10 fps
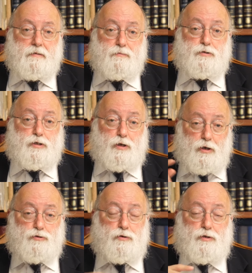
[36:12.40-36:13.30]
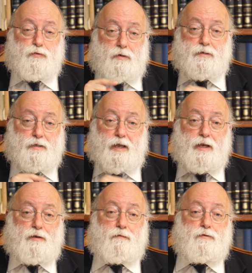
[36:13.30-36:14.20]
which is 120
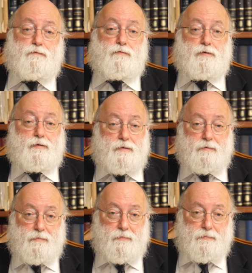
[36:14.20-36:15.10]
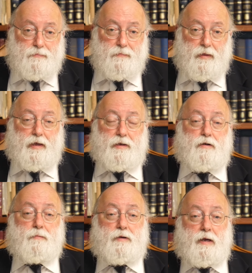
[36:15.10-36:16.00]
days from Shavuos. And
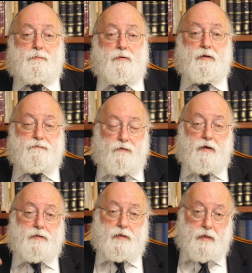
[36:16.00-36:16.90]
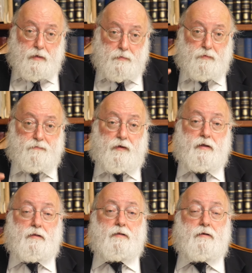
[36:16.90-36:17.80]
Yom Kippur, he finally
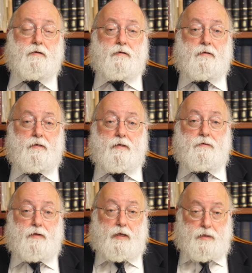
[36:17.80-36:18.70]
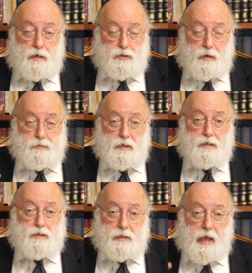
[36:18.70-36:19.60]
prevailed. And Hashem
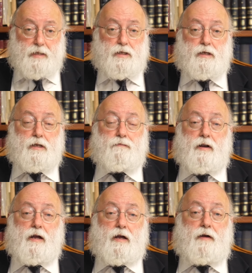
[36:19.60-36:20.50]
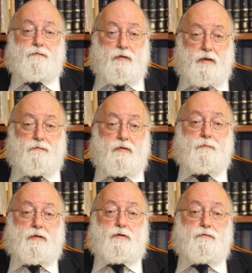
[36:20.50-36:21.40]
said, Salachti kidvarecha, I've forgiven
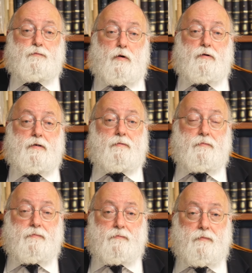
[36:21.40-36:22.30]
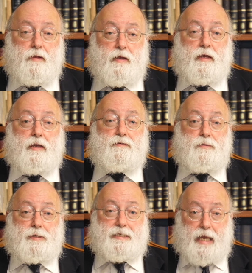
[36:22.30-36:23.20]
them as you've spoken. He gives
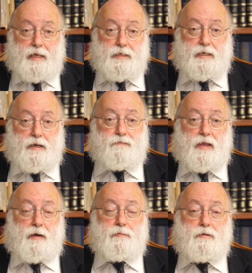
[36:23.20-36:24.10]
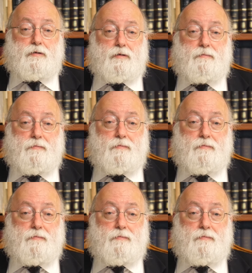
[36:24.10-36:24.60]
them the second set of tablets